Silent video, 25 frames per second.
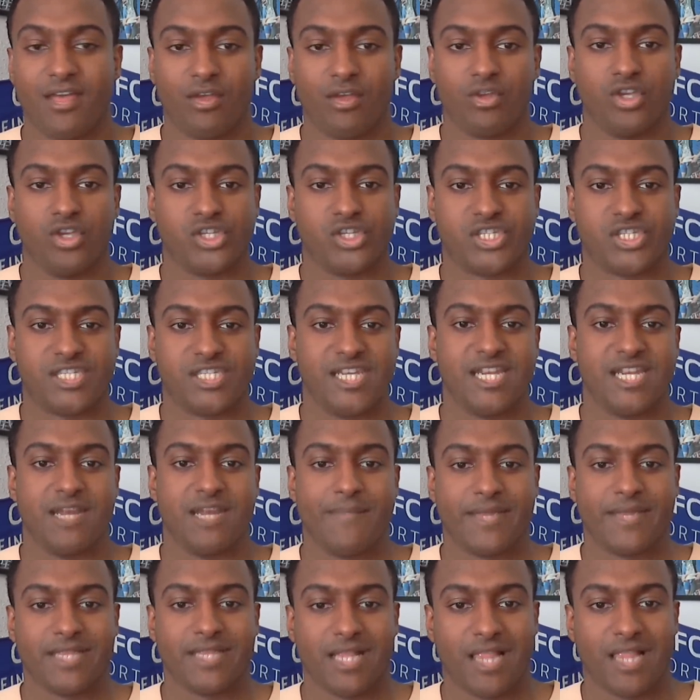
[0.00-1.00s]
you're seeing
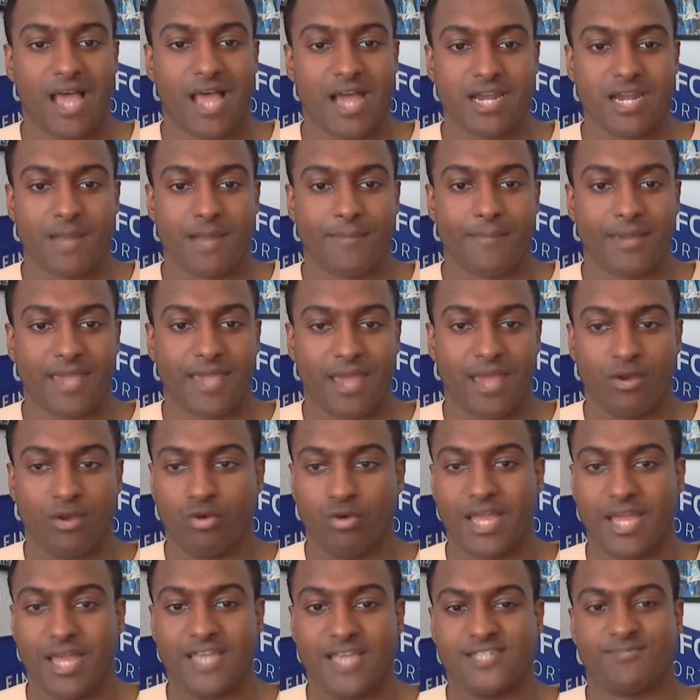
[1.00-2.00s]
him in the lineup again
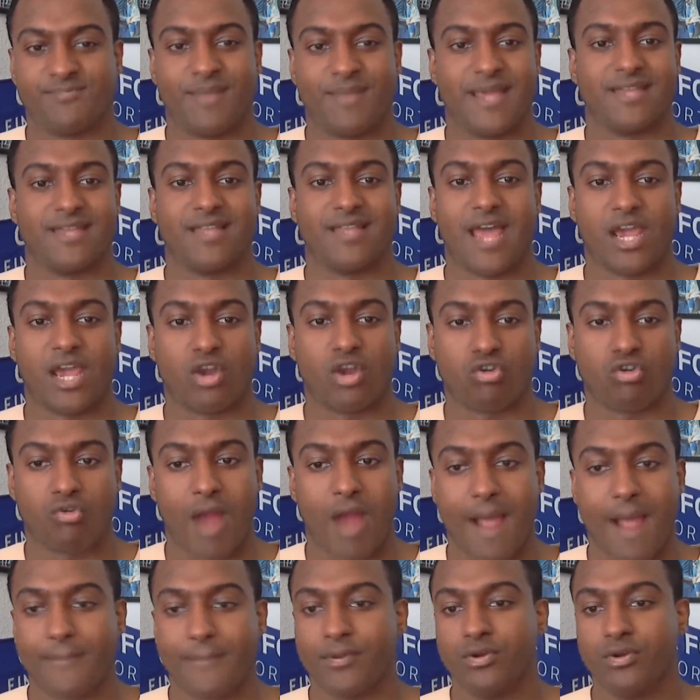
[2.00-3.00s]
or that he's playing like
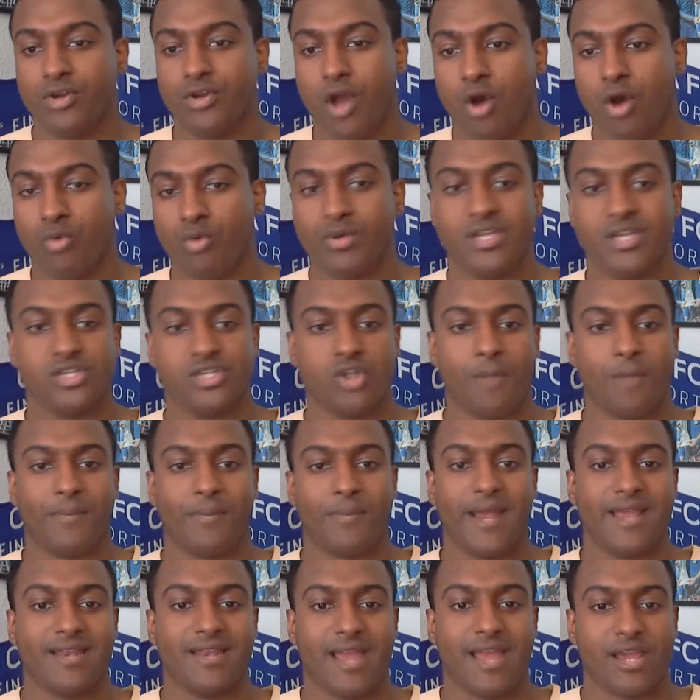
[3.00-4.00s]
crap. No, he's not
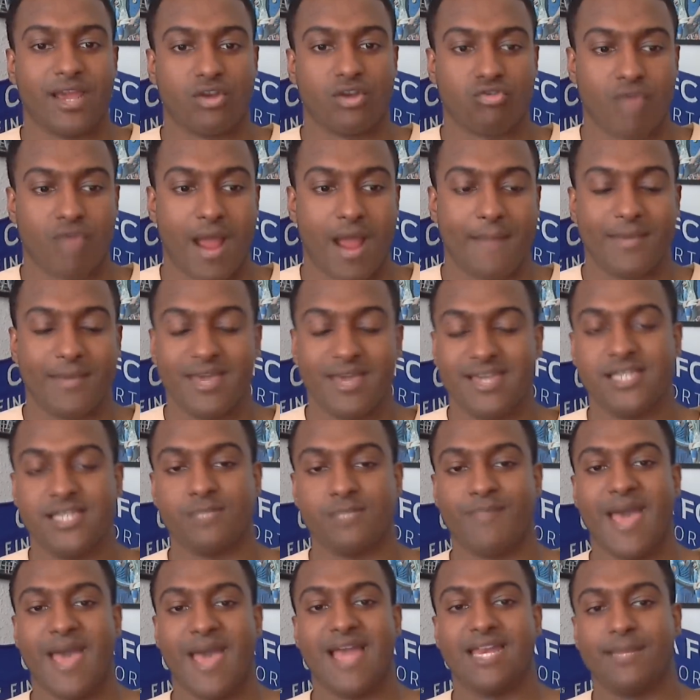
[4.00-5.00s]
playing like crap. He's
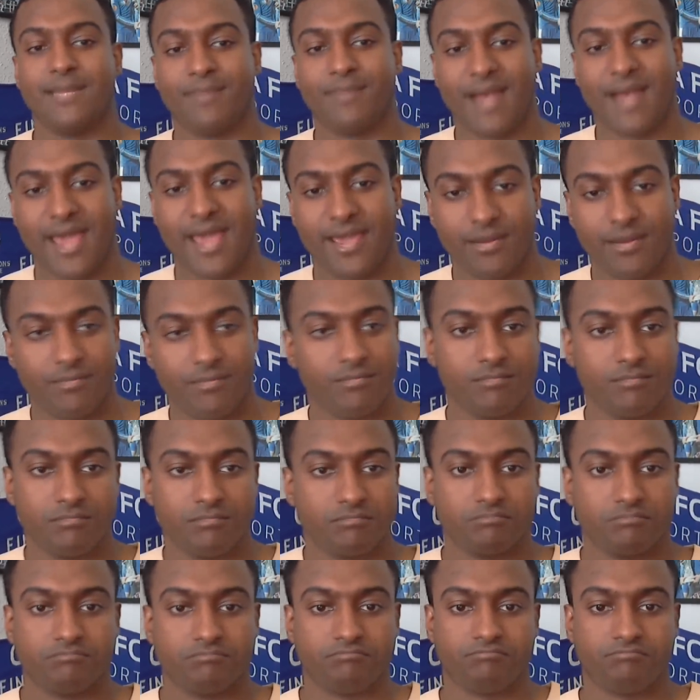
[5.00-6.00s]
barely playing.
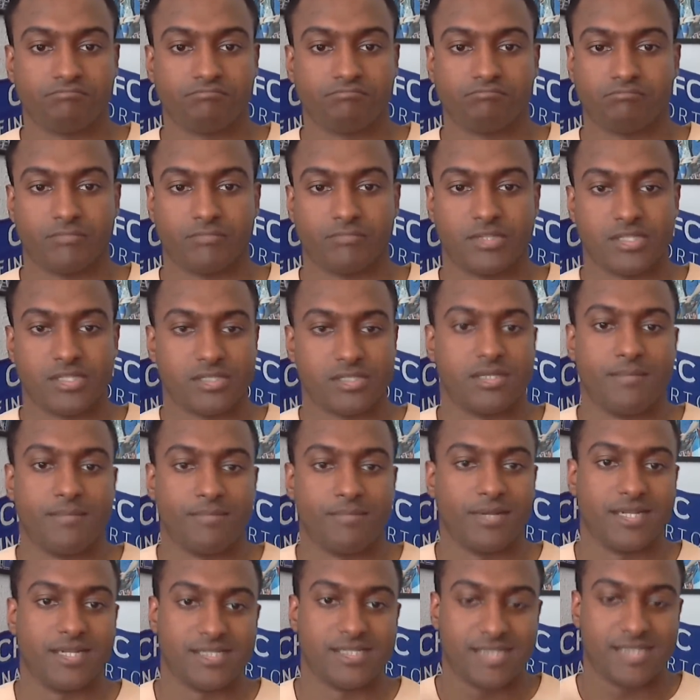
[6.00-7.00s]
It's as
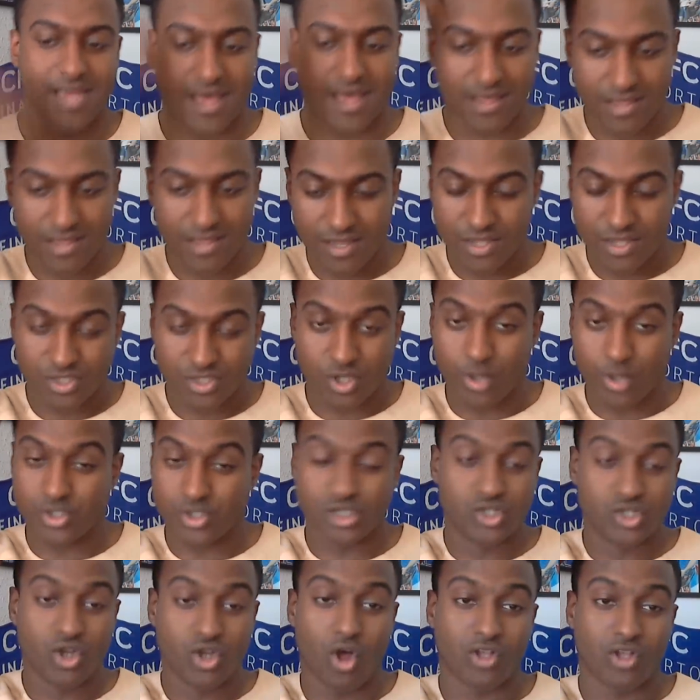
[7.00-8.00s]
simple as that. So it's
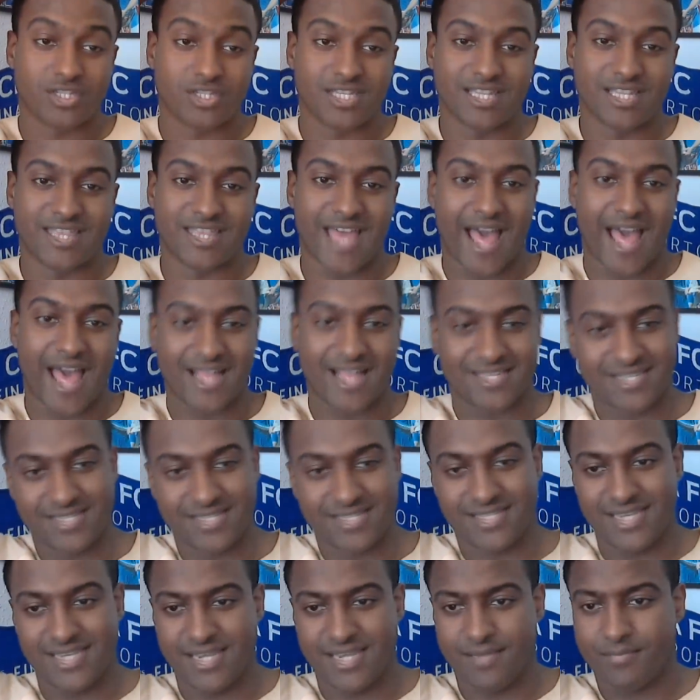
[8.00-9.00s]
not that
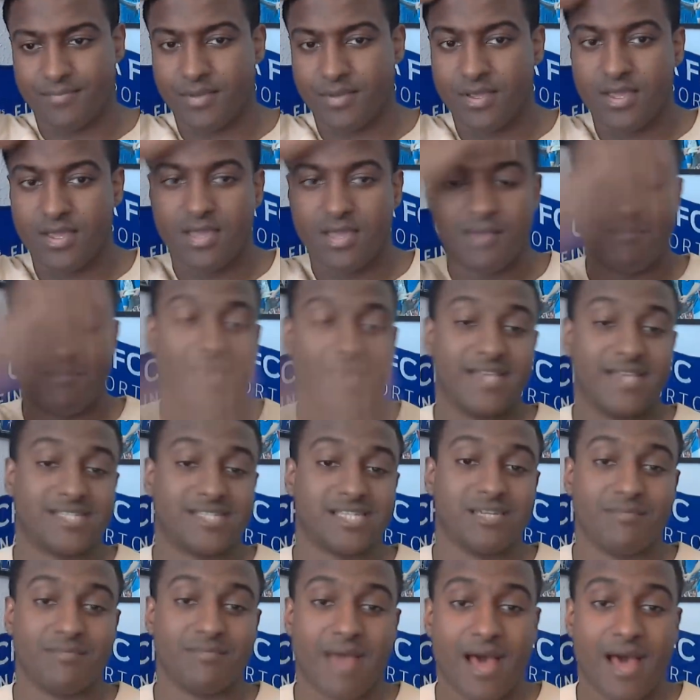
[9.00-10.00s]
deep.
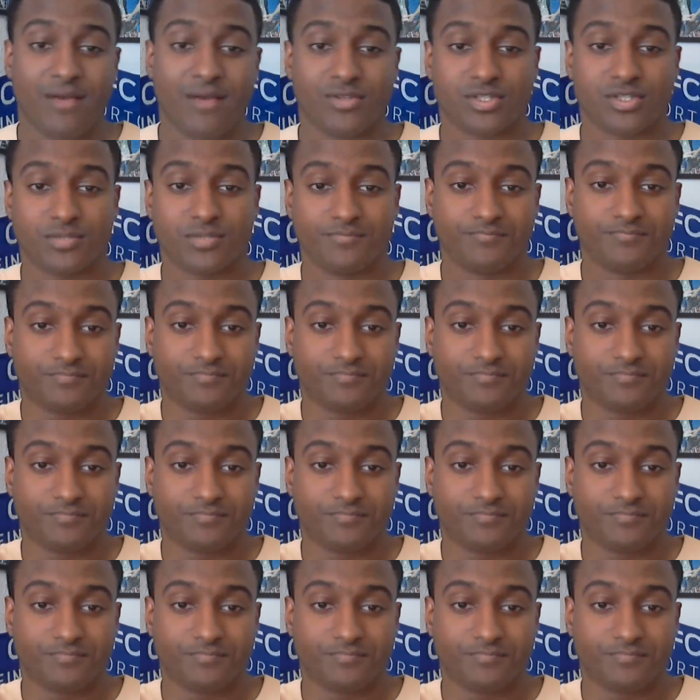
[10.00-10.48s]
Mason Mount,